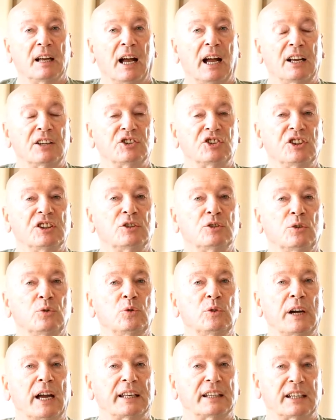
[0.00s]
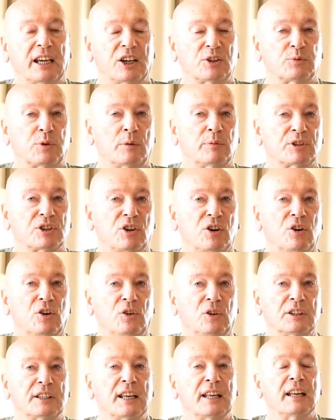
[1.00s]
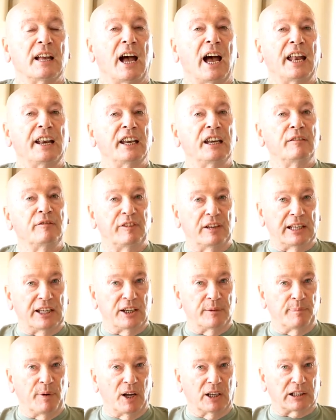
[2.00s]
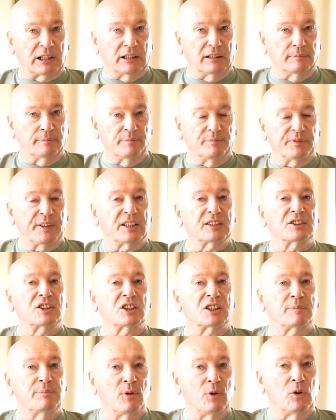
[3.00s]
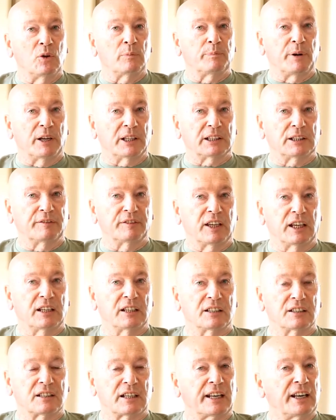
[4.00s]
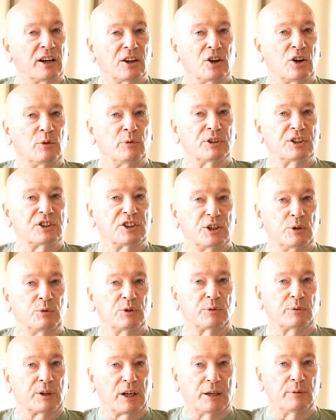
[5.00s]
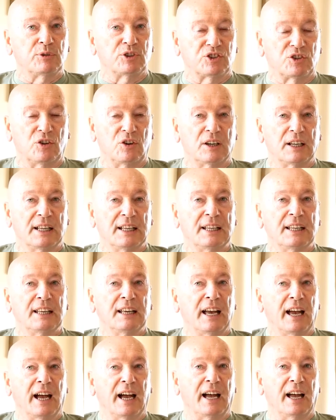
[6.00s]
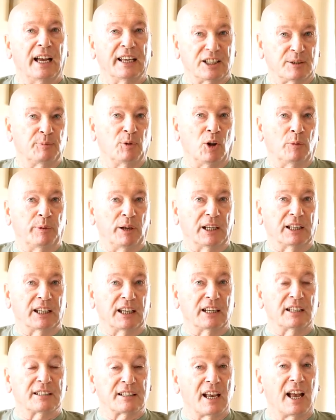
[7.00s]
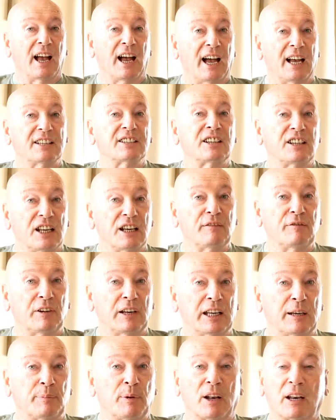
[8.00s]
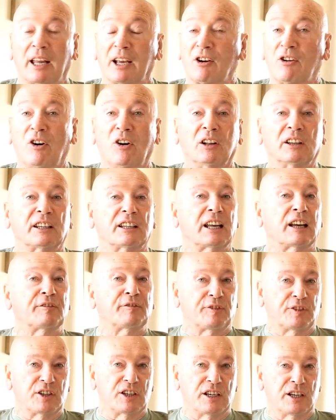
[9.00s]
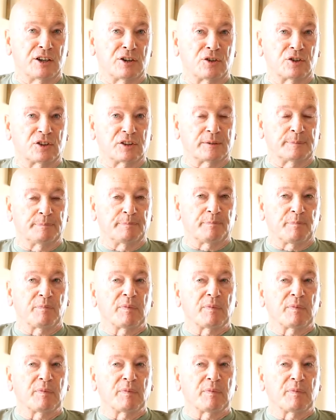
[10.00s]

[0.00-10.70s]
And she'd go and get what was called an invalid bottle. That's a small bottle of Guinness. And I always knew it when I was young, uh, a small bottle of Guinness, as an invalid bottle. I called it that for years.